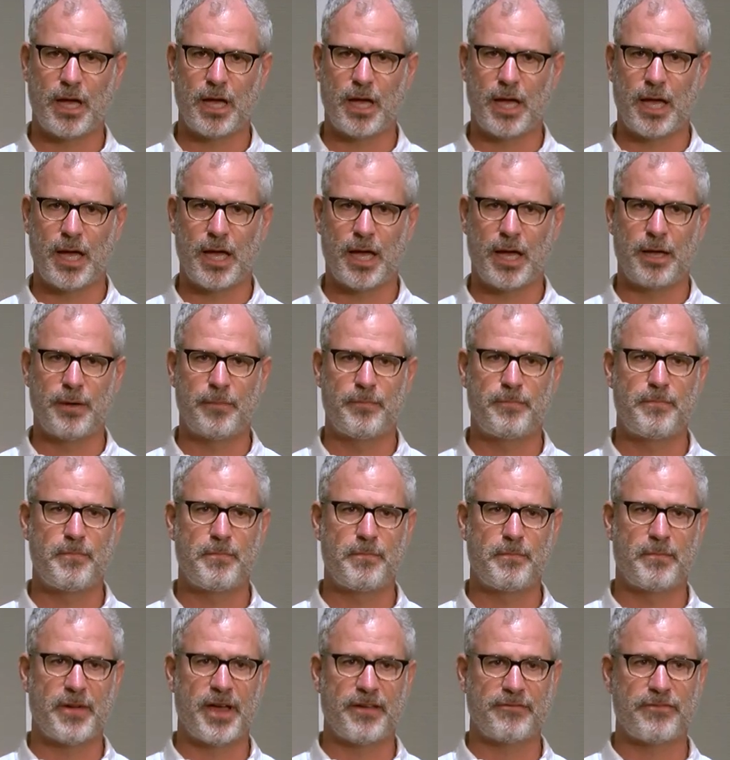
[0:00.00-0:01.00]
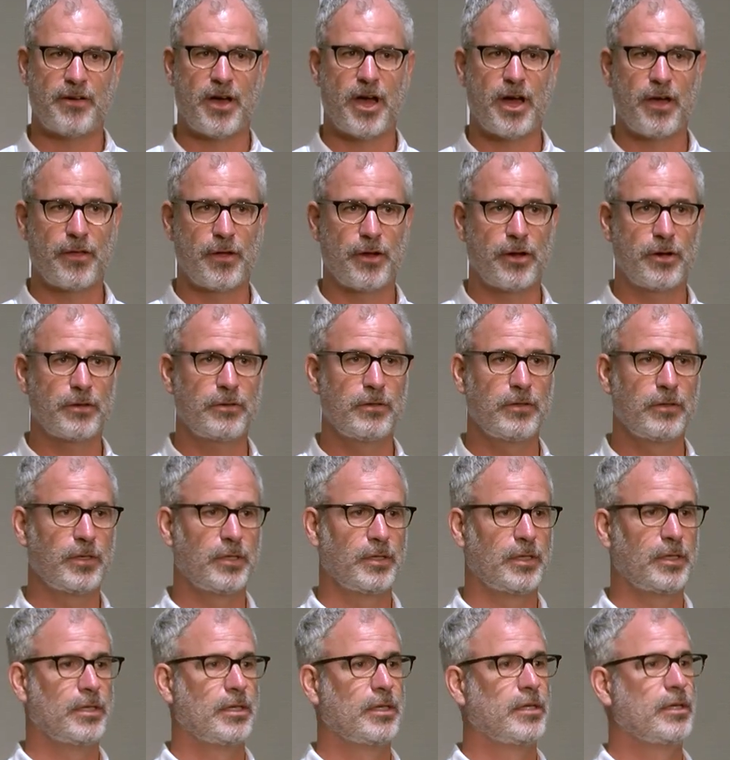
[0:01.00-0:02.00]
Um, my father,
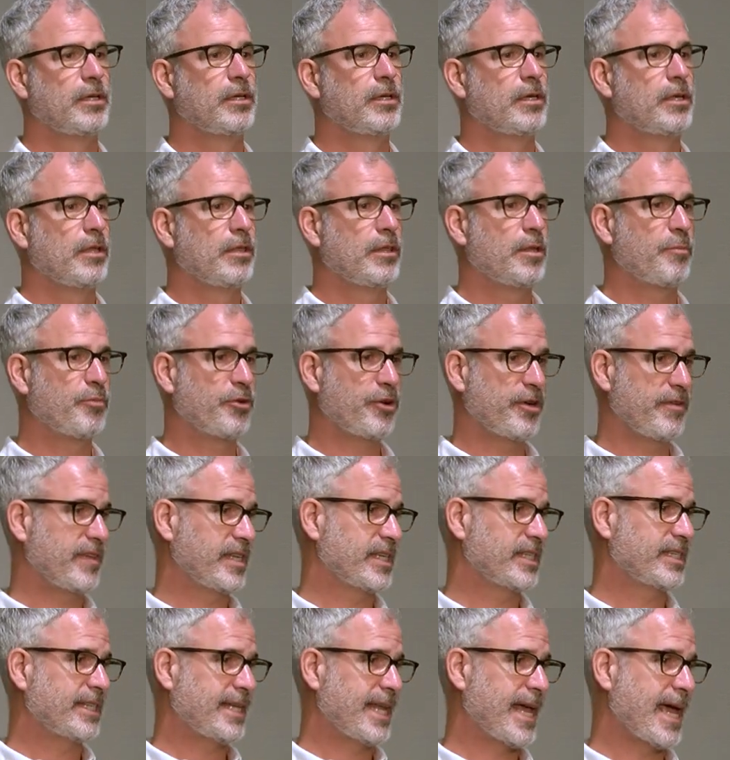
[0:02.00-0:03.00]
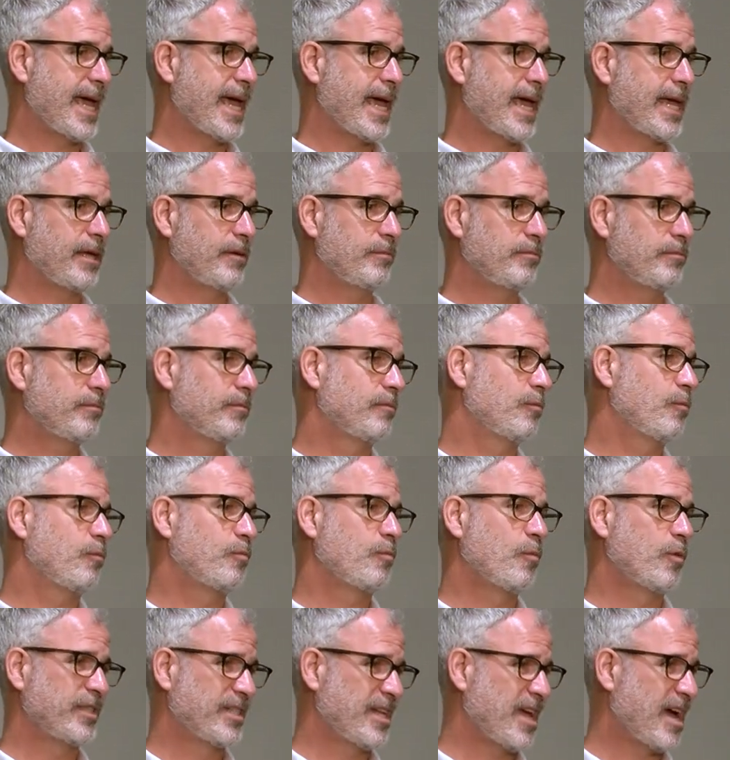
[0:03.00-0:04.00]
the previous day,
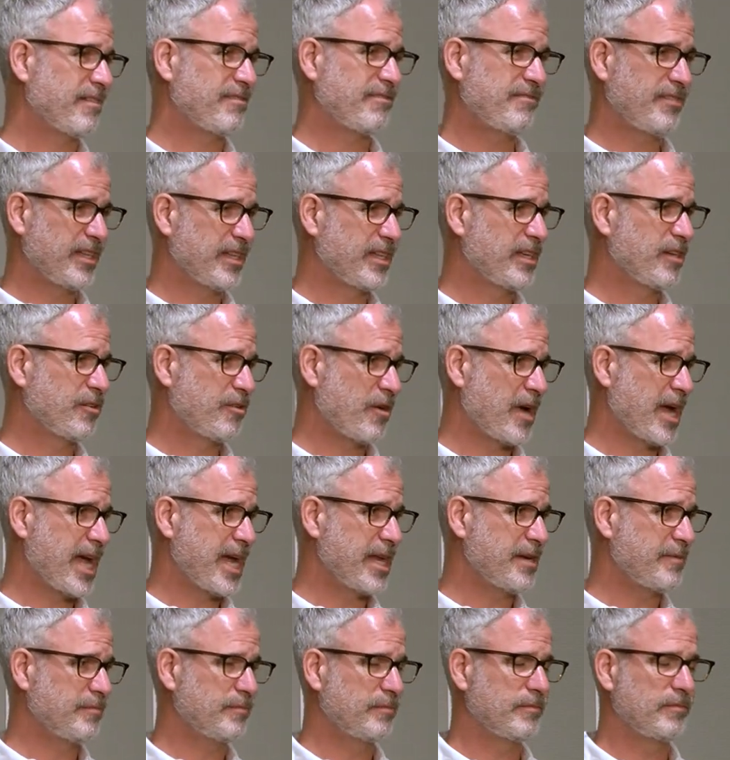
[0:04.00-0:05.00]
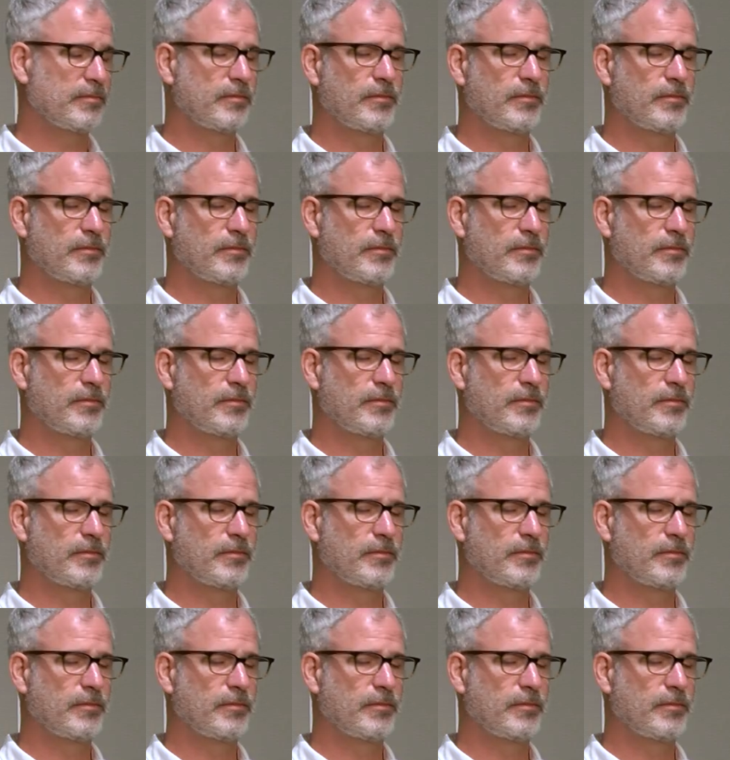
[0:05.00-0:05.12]
was not feeling great.